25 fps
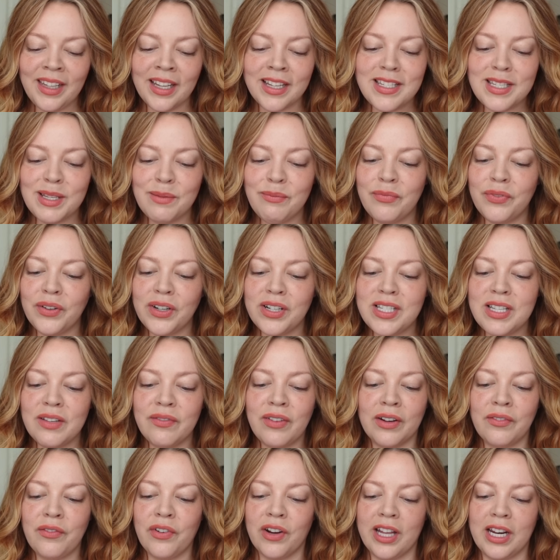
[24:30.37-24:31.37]
a
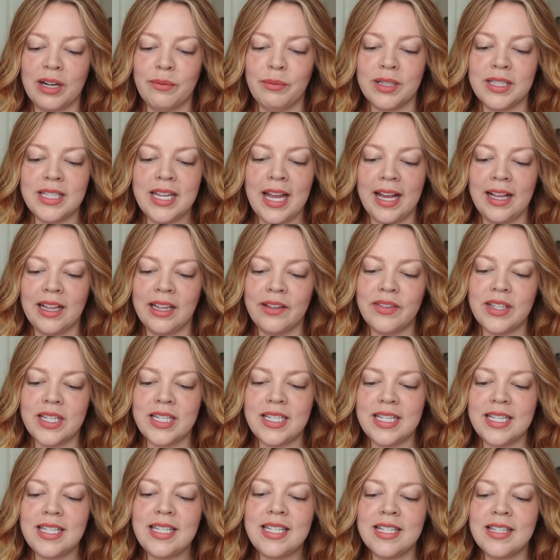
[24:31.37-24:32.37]
subversive, unforgettable tale of the
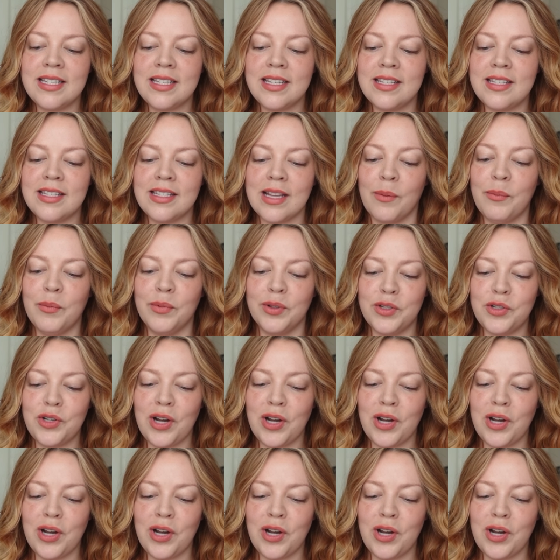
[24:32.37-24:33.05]
distances some will